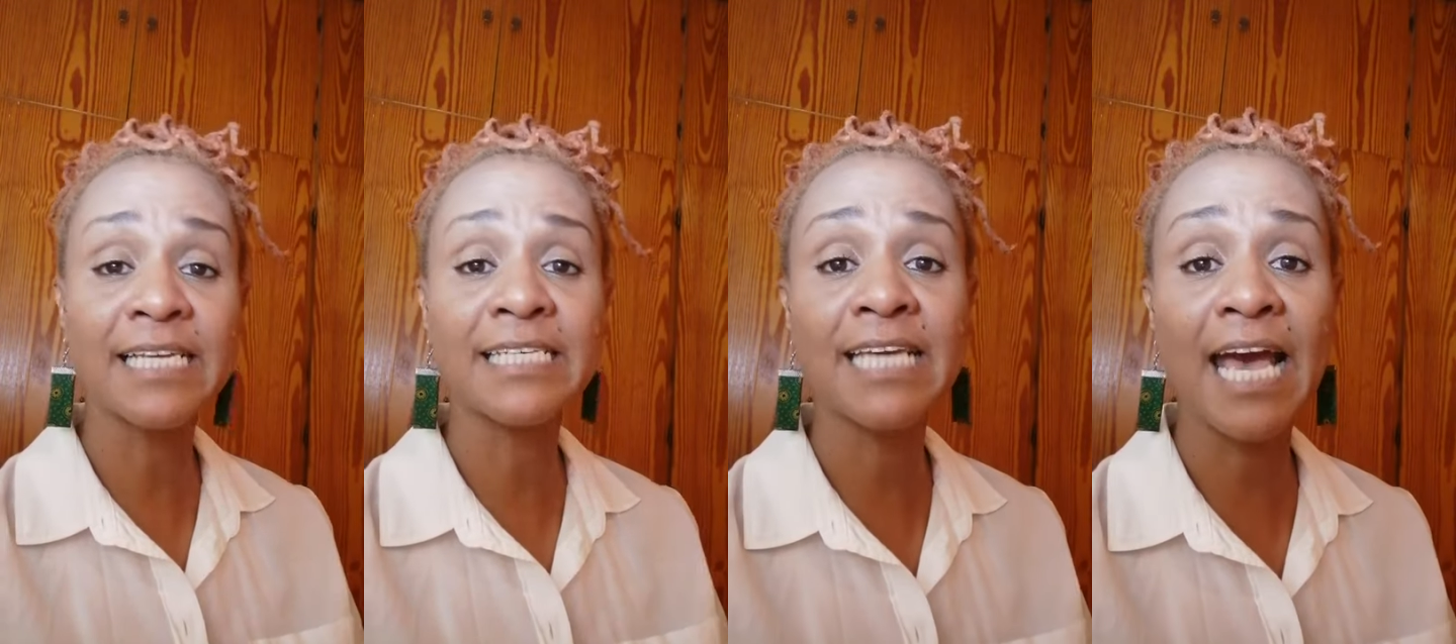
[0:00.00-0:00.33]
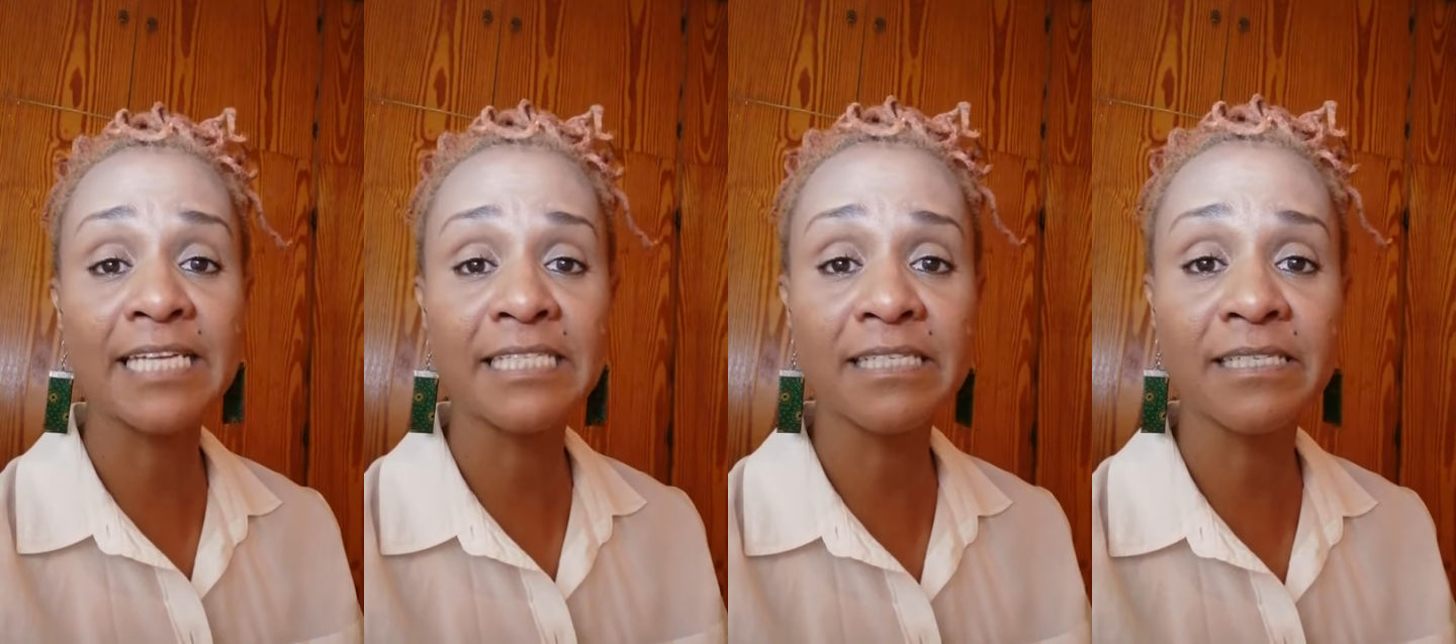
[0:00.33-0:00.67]

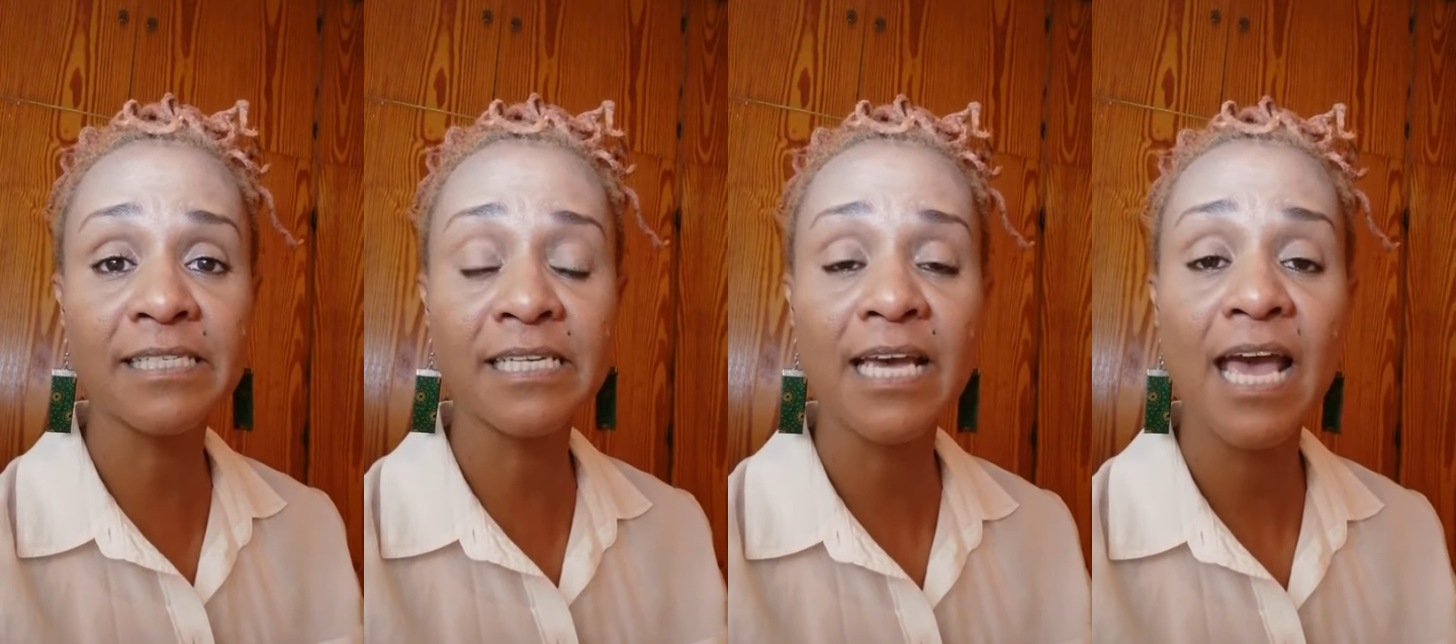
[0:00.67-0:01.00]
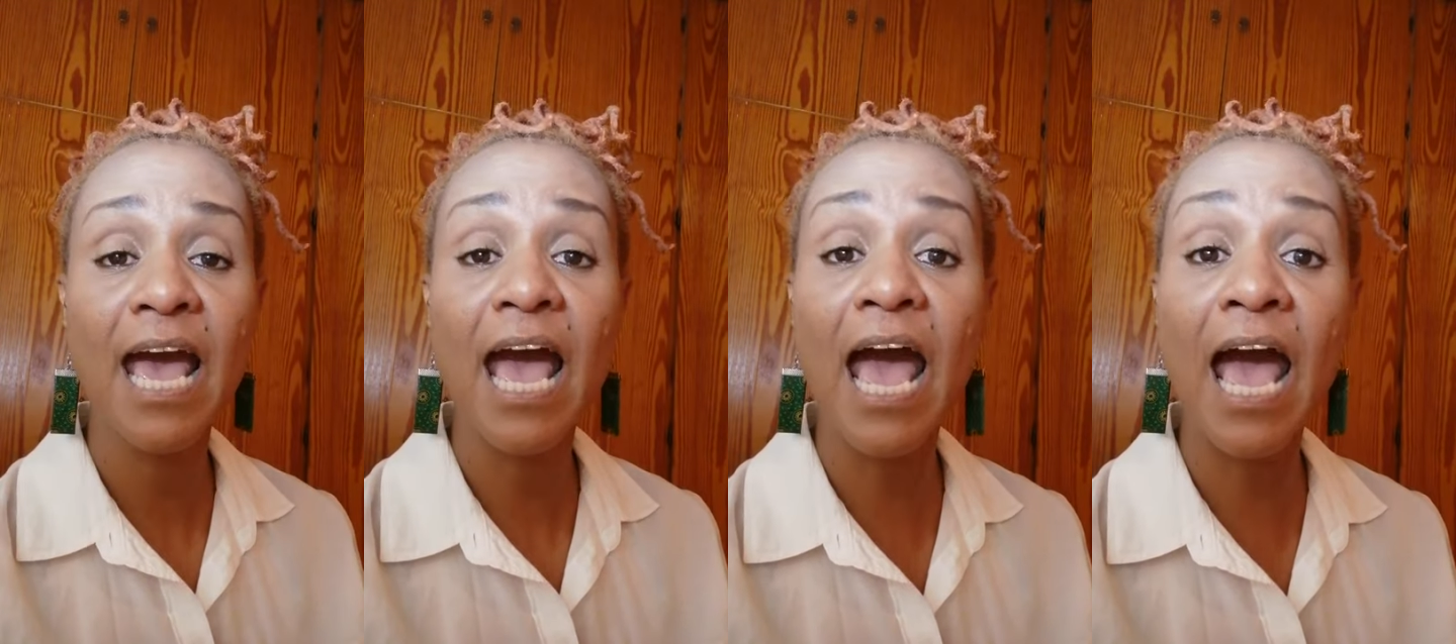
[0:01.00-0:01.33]
entitled
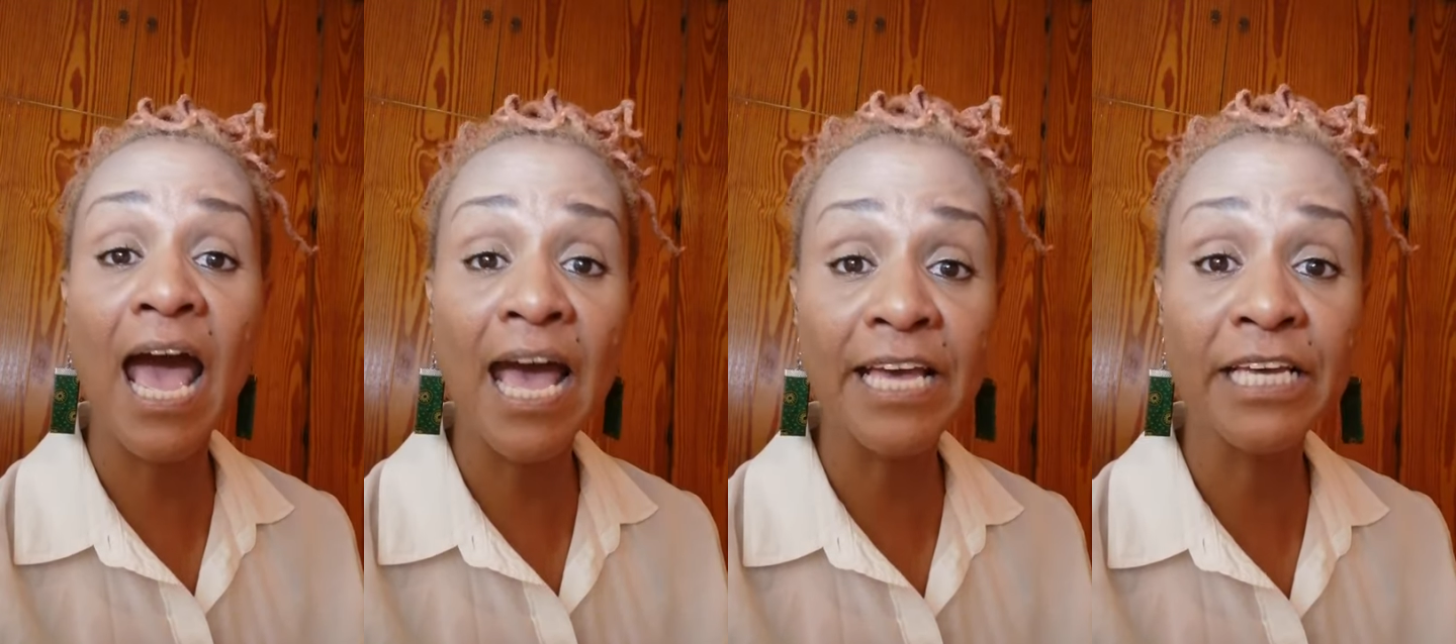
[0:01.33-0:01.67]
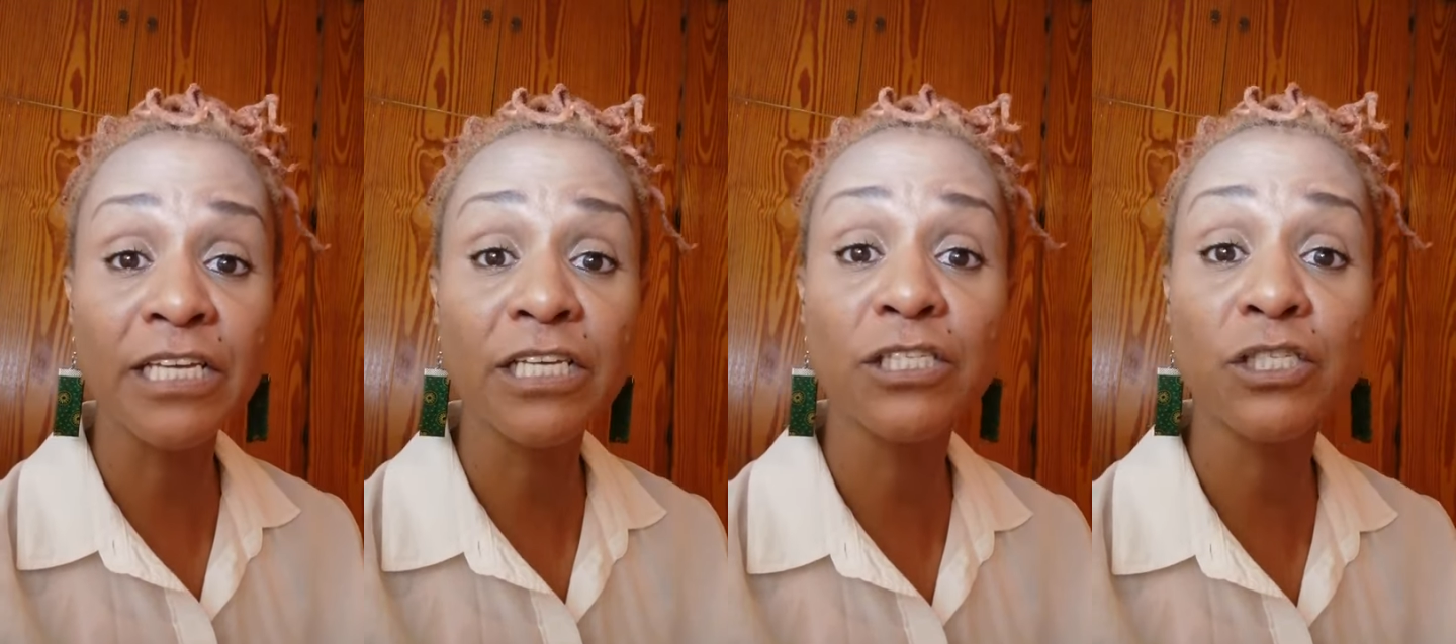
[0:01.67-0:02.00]

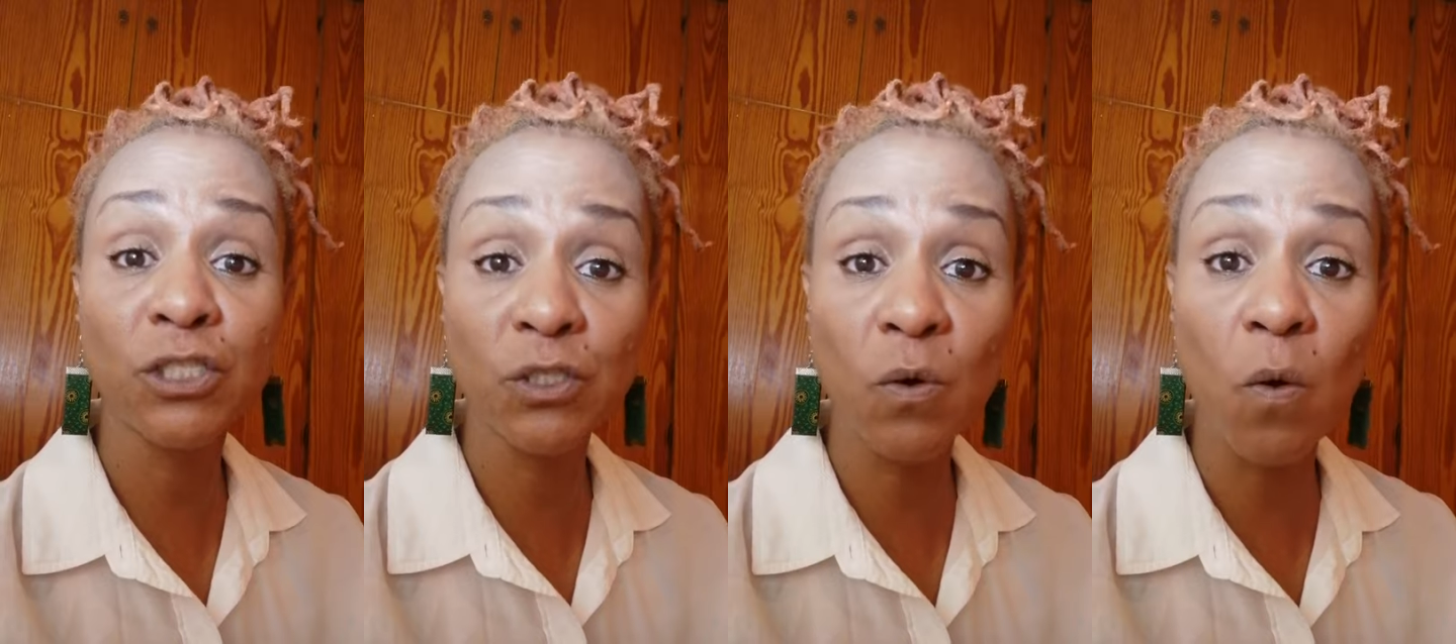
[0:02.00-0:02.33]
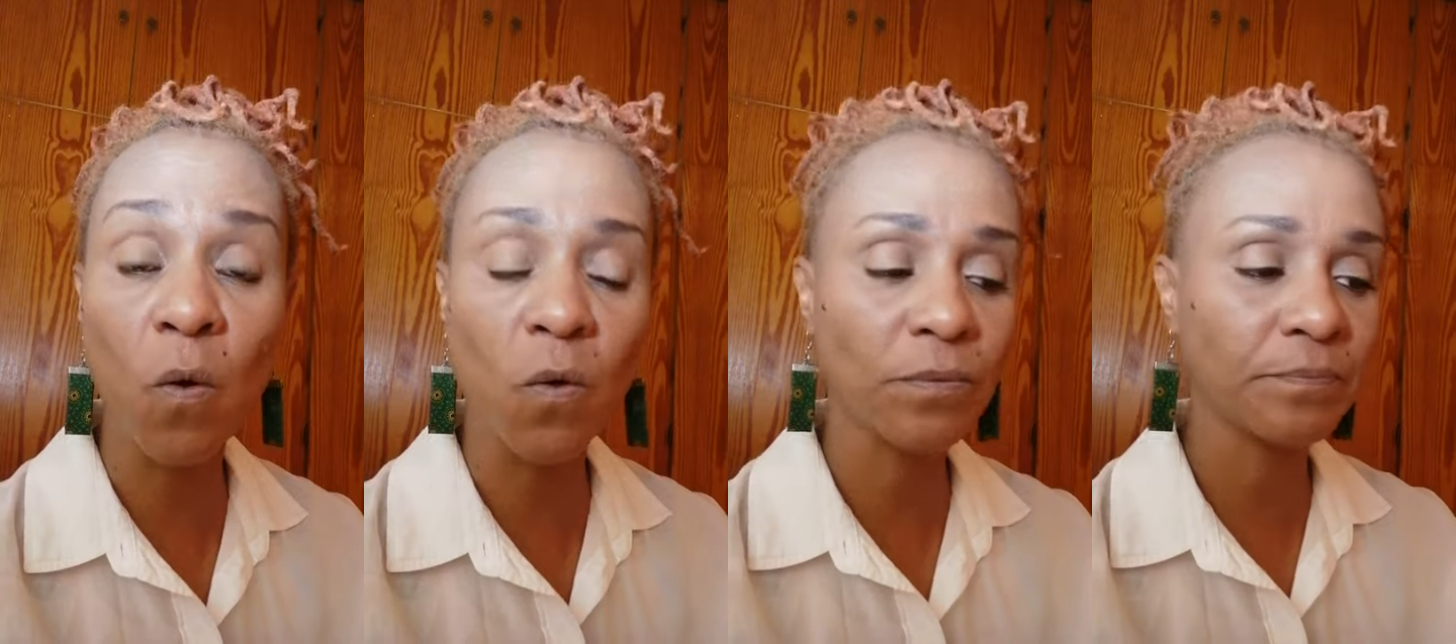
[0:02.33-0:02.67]
I
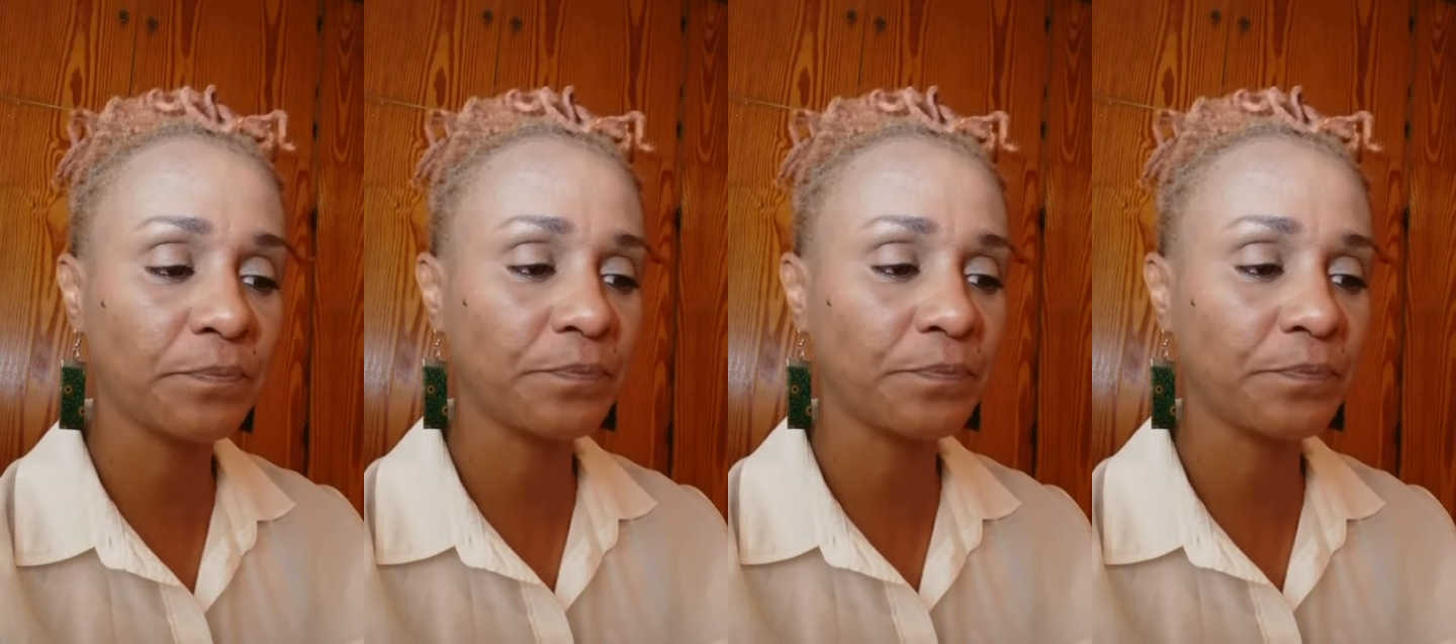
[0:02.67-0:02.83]
Saw.